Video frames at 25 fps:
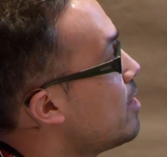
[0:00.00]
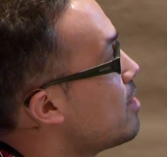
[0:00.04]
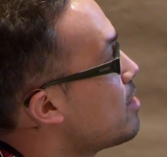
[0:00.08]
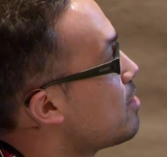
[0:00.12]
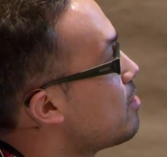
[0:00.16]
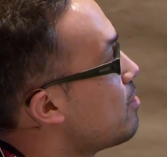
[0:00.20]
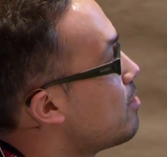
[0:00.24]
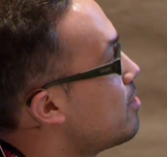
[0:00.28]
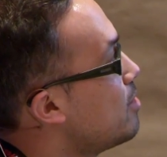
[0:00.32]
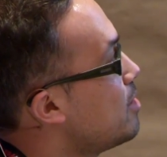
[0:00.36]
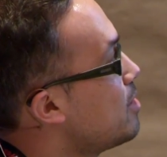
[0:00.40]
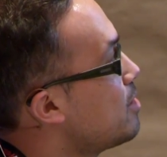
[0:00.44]

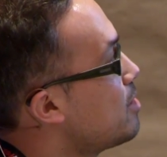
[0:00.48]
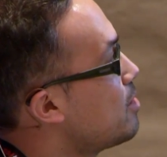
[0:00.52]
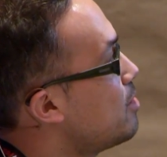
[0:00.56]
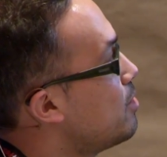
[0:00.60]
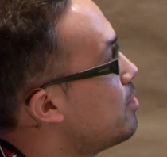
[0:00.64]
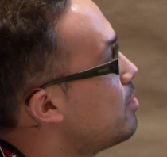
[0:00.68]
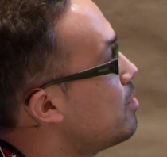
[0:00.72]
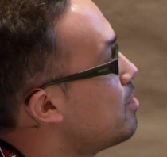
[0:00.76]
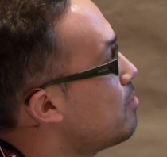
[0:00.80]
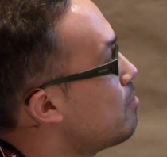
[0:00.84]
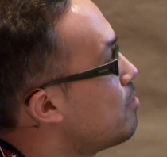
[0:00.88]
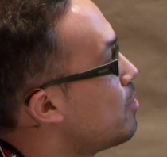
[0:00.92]
So this
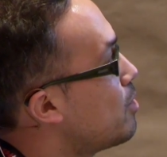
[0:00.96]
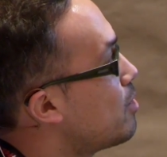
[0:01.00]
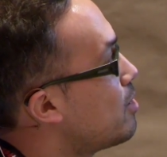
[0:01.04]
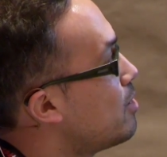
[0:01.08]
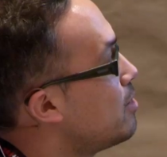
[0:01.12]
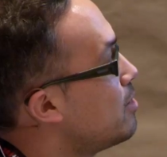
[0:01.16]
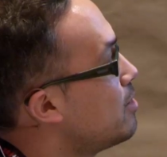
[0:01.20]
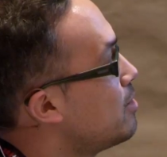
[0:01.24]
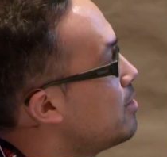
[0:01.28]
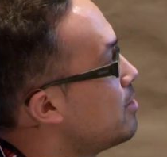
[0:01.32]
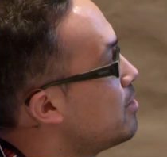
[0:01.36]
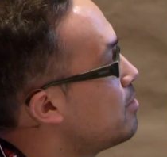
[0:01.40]
learned
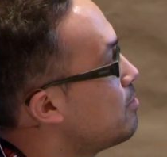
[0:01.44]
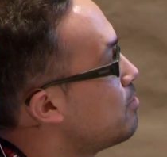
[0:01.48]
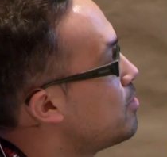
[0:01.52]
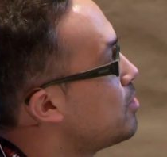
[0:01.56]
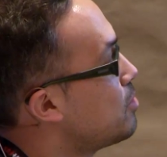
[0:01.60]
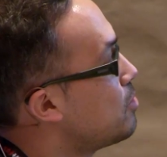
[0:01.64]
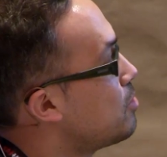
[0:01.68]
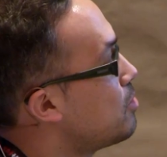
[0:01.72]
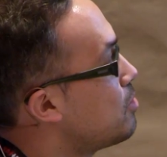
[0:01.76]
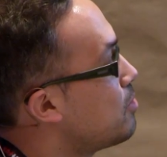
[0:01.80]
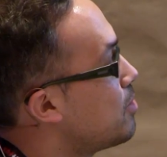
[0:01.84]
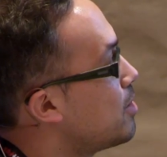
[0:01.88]
model,
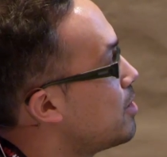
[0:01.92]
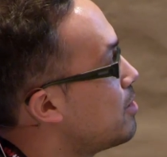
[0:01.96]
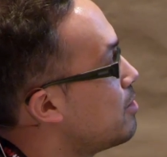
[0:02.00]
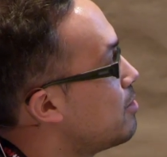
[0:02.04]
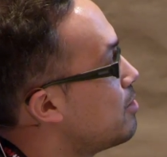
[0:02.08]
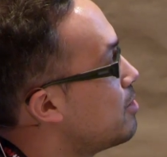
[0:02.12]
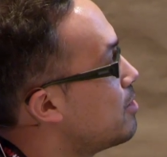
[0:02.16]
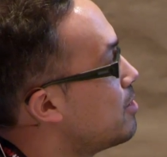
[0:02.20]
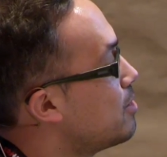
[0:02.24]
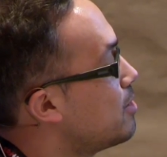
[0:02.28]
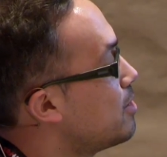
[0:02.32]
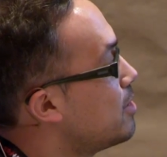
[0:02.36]
which you try to
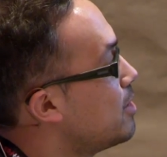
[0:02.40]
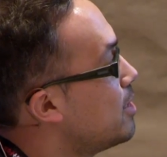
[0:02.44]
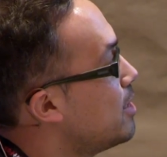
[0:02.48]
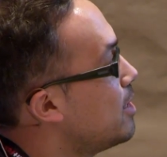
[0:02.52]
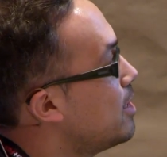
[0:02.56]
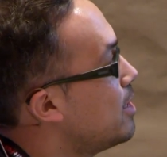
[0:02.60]
learn,